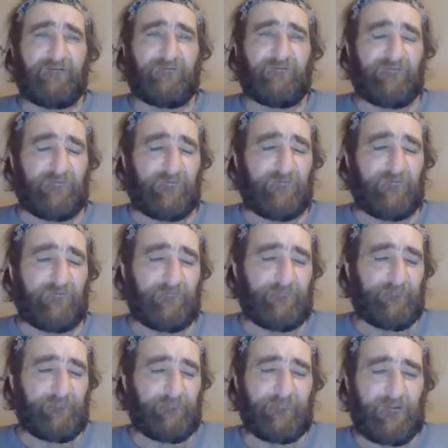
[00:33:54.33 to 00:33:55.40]
So
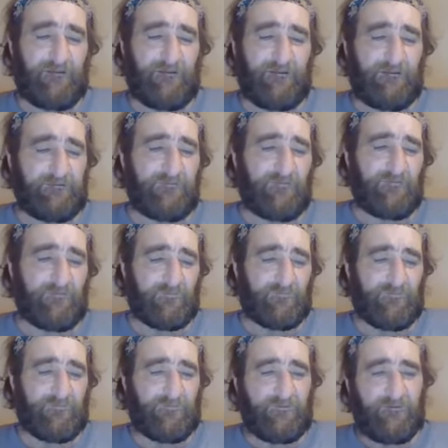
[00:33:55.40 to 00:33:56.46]
I
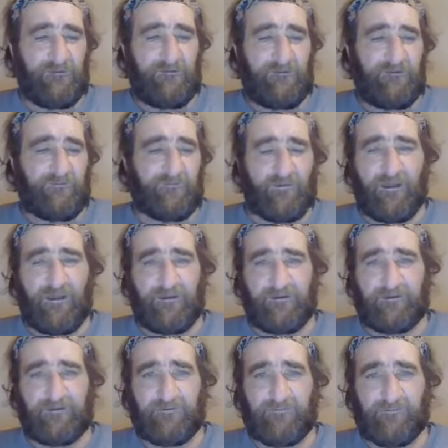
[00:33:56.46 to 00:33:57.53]
don't try
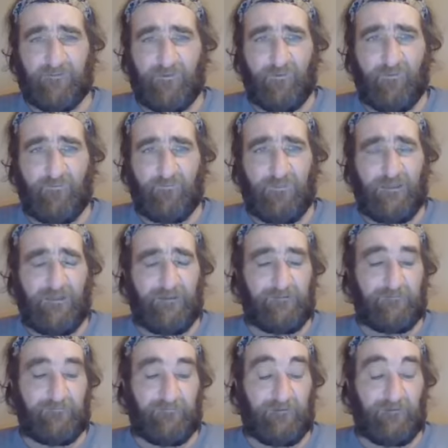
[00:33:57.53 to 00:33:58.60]
to control
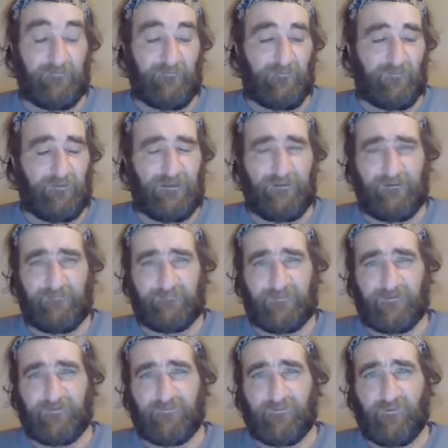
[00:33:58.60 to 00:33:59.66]
that. The other way, I'm
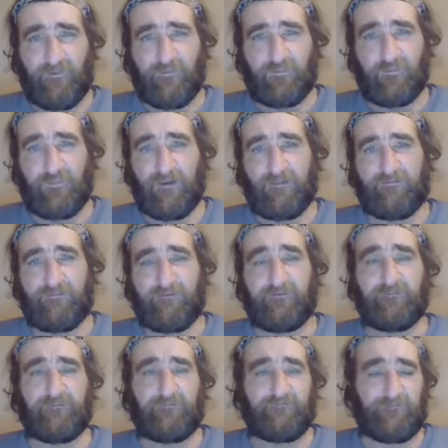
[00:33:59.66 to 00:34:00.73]
controlled by the
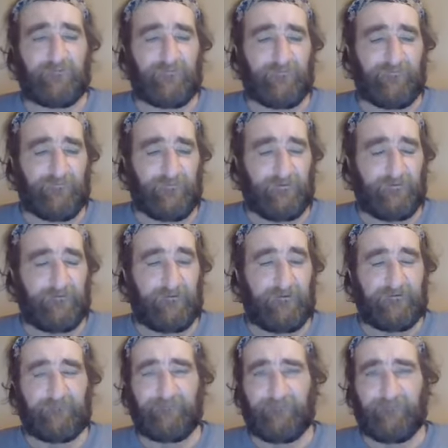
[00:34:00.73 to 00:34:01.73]
universe, and I am